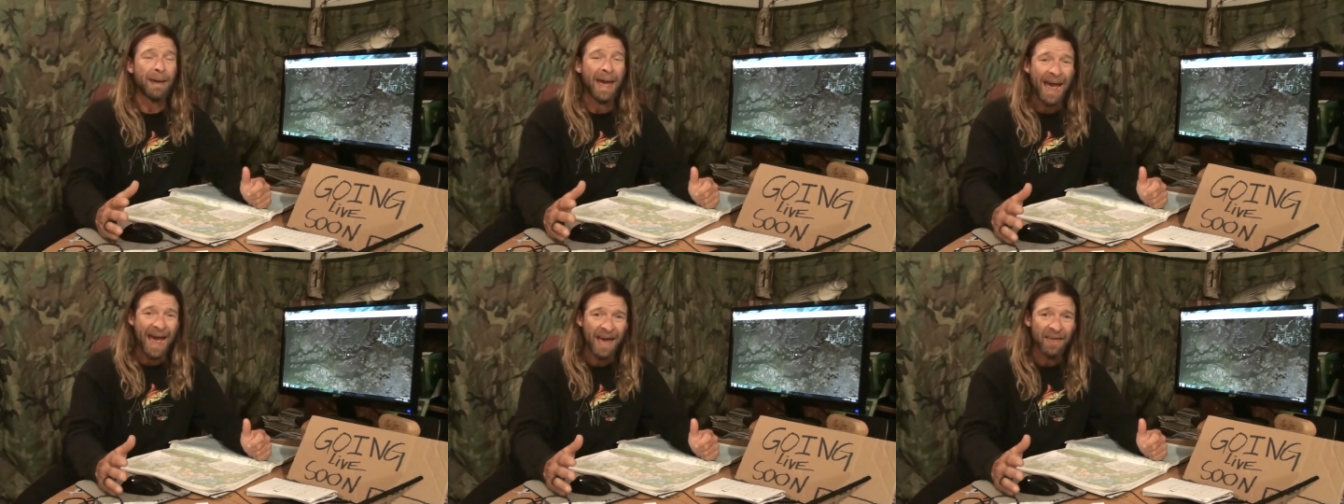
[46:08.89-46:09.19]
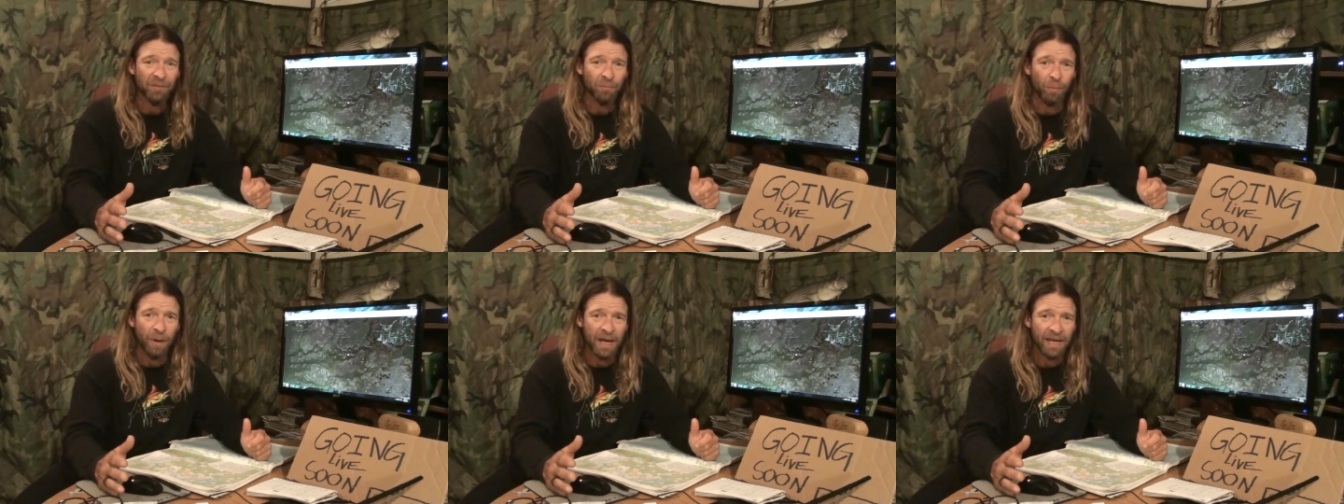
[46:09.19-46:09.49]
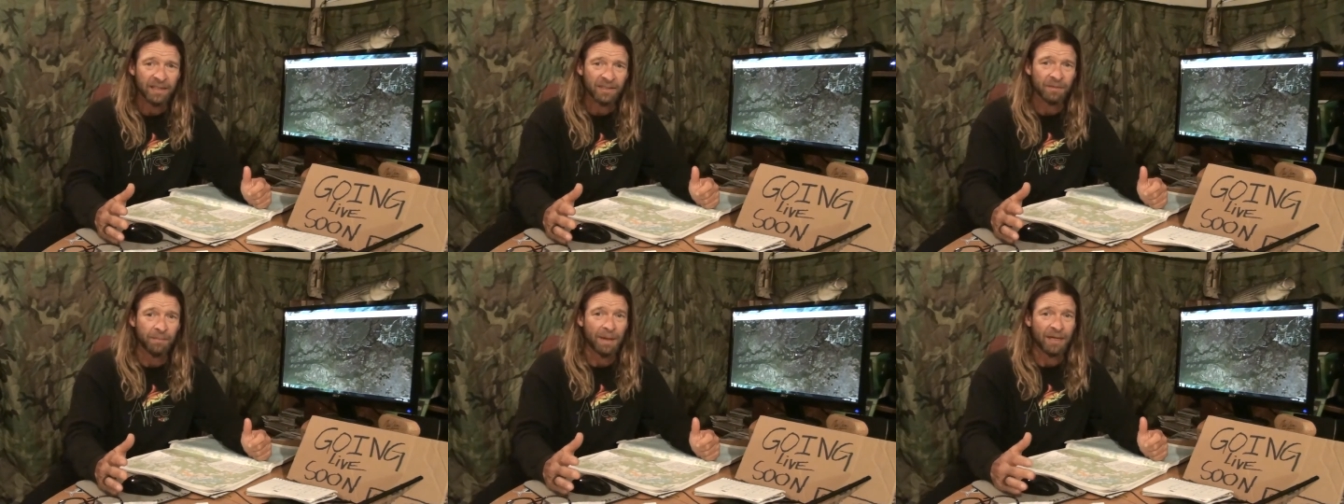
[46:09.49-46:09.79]

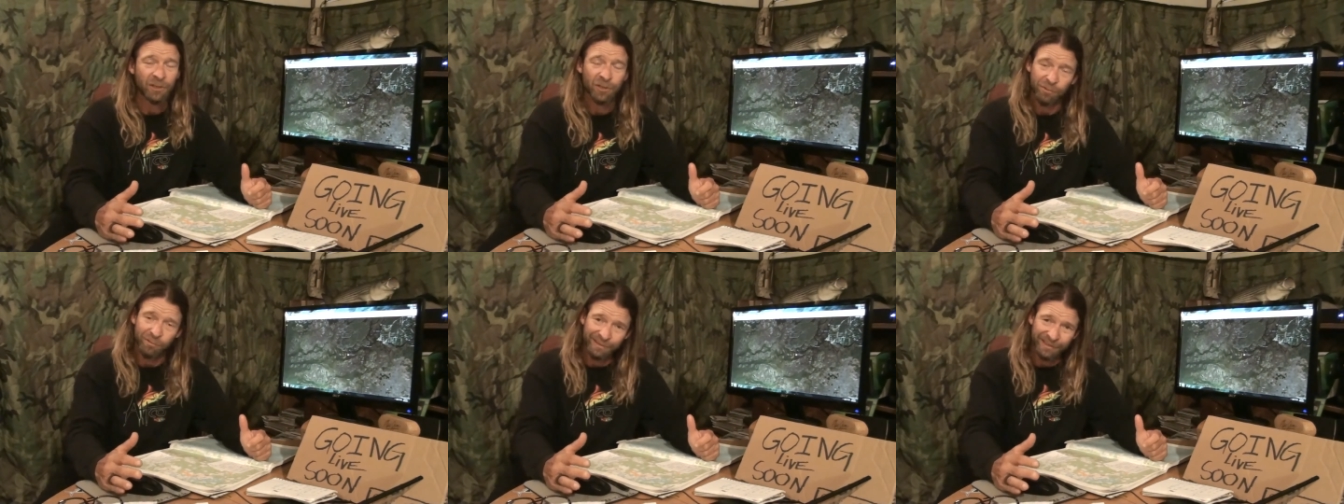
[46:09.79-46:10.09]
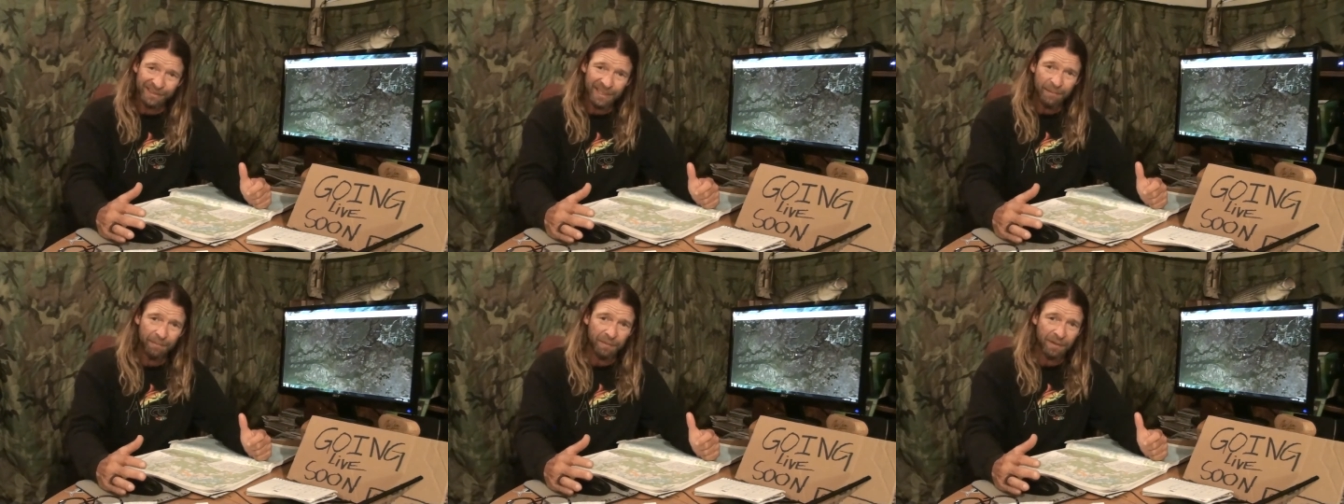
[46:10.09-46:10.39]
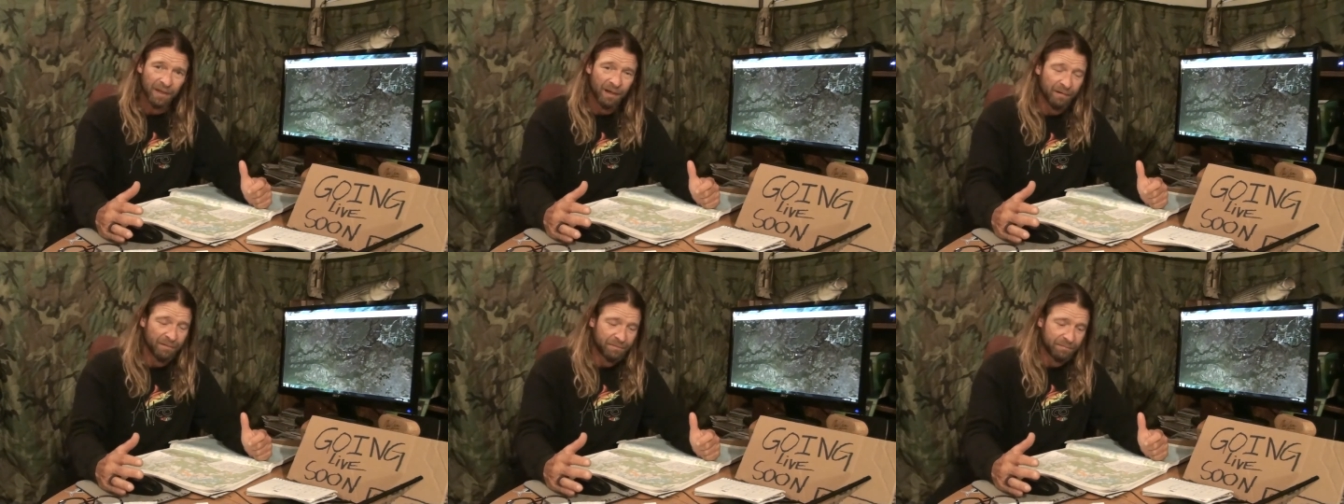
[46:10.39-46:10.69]
pathway to make sure it was deep
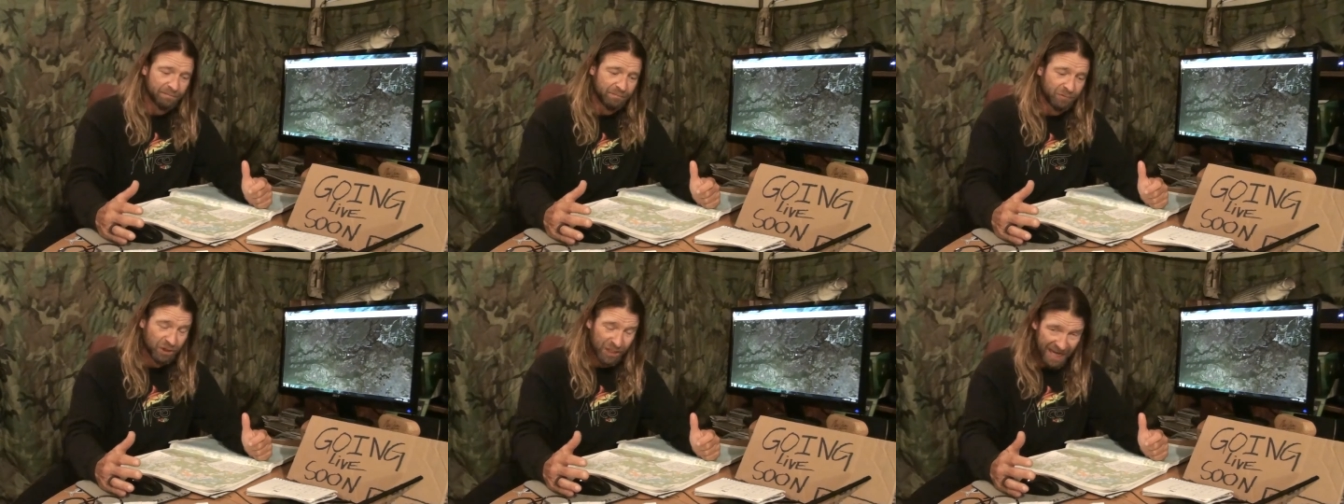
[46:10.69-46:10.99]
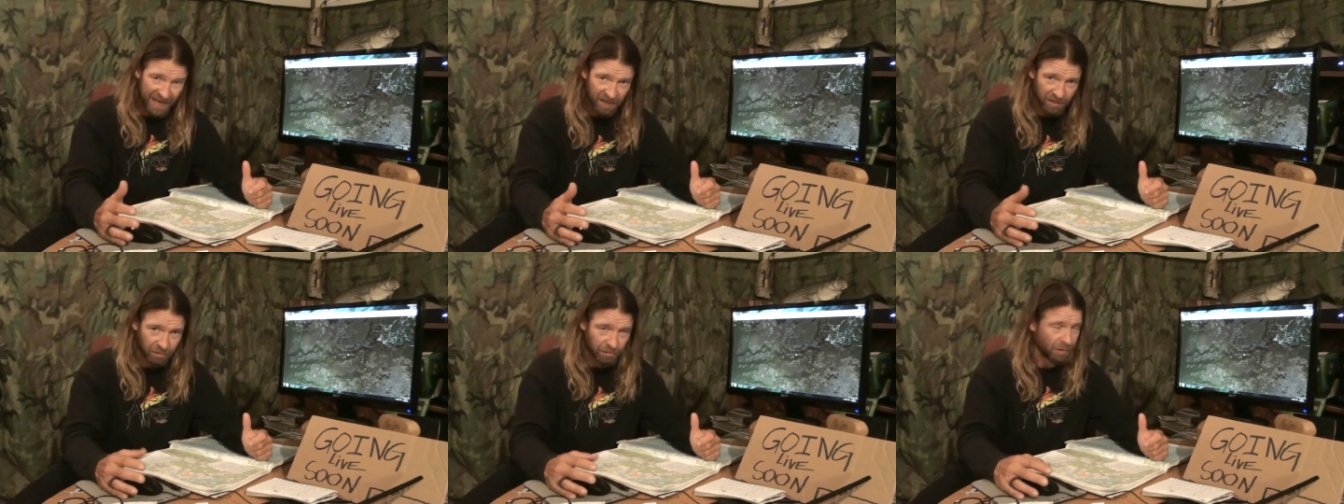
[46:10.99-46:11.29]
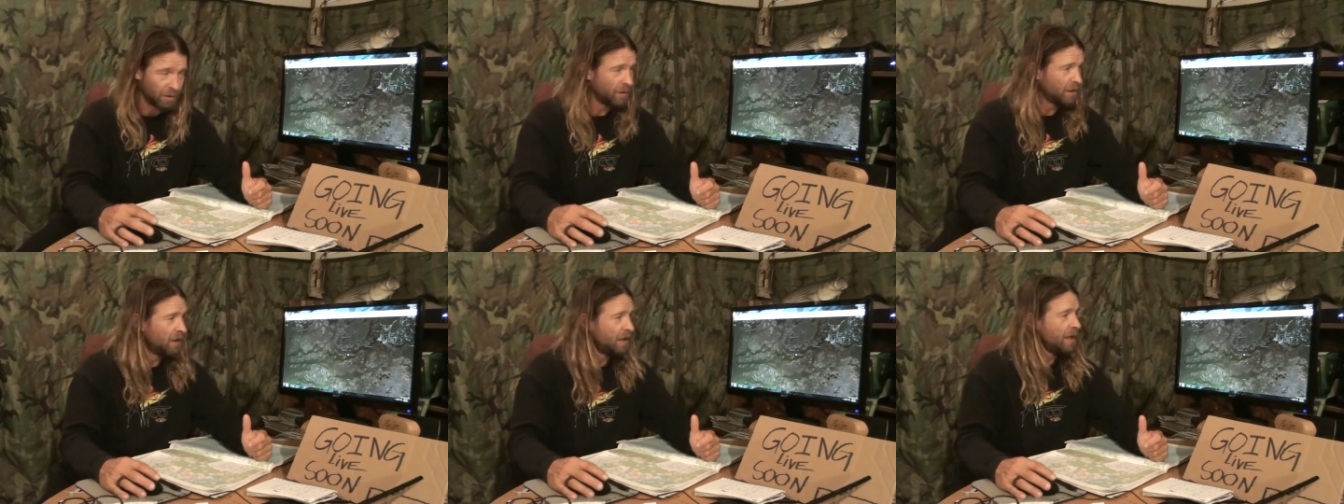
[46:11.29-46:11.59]
enough channel.
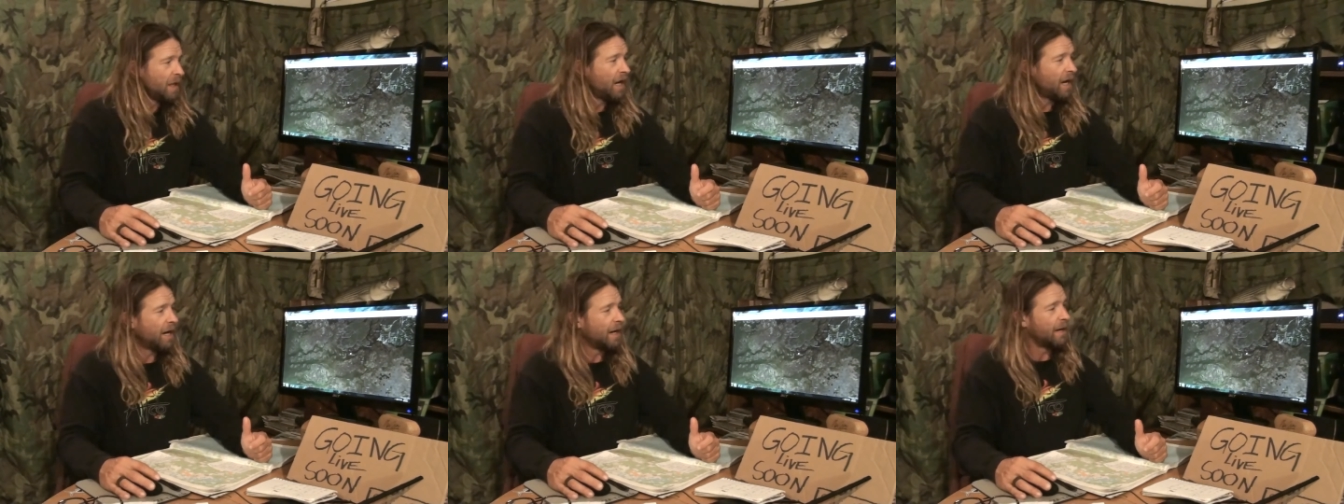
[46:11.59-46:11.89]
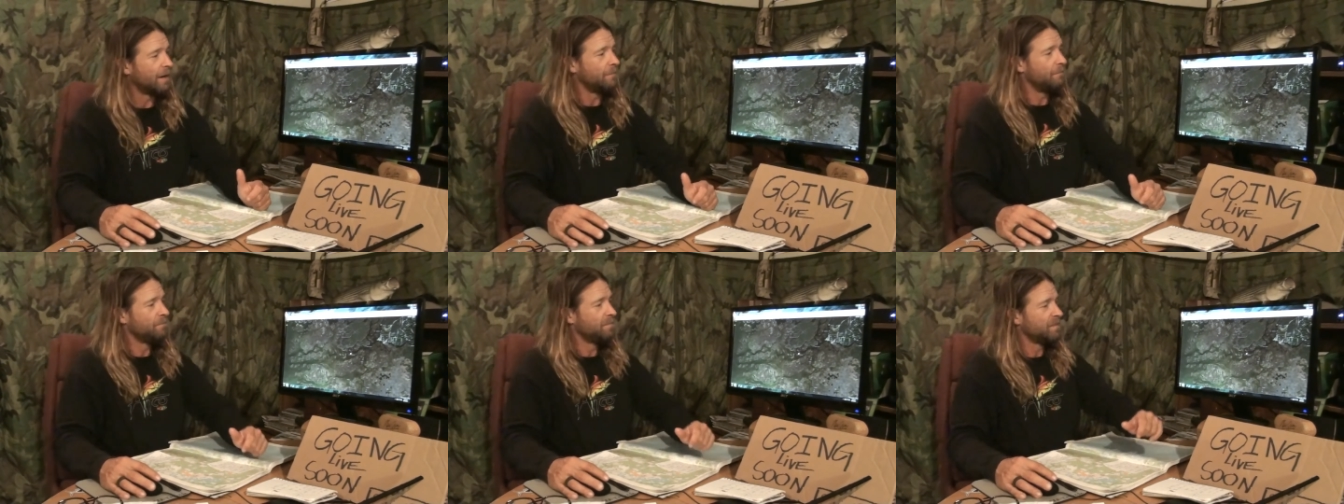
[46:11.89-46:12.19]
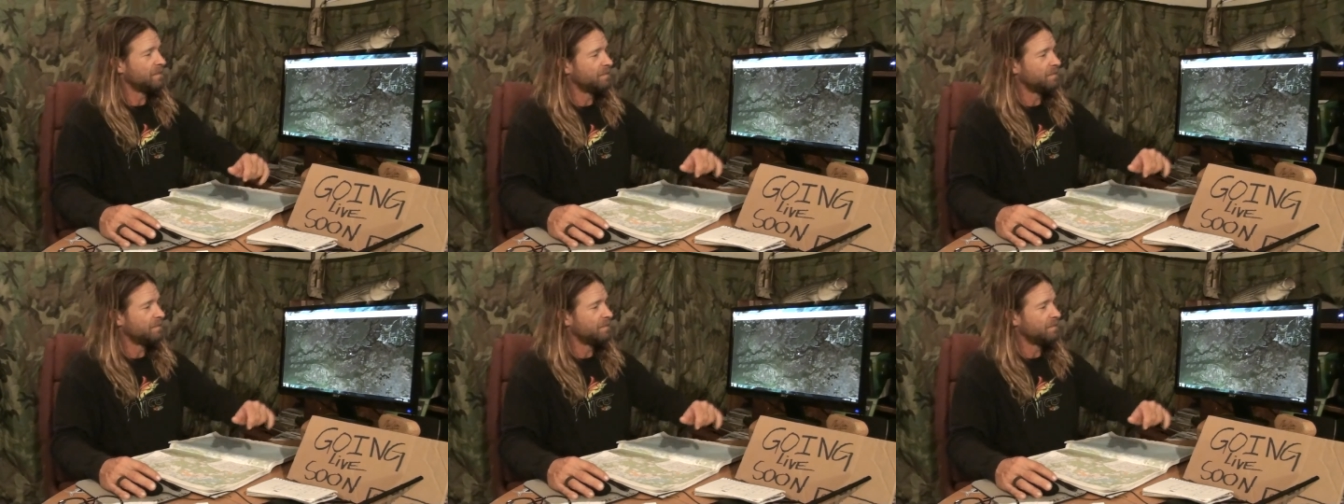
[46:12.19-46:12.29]
I